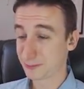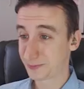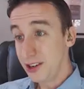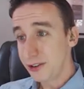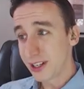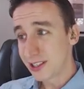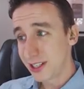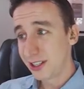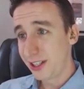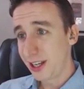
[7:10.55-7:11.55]

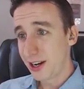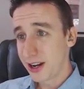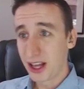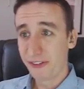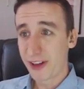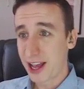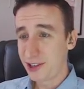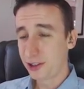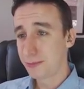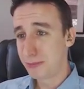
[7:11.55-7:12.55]
Interestingly enough, I
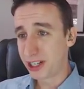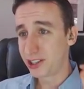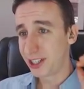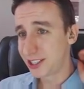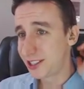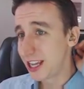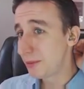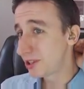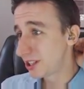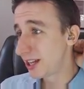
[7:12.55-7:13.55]
took much less
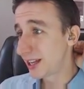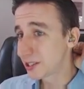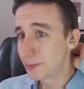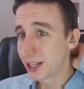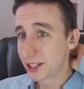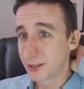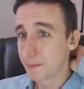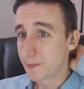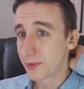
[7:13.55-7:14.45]
damage than I expected,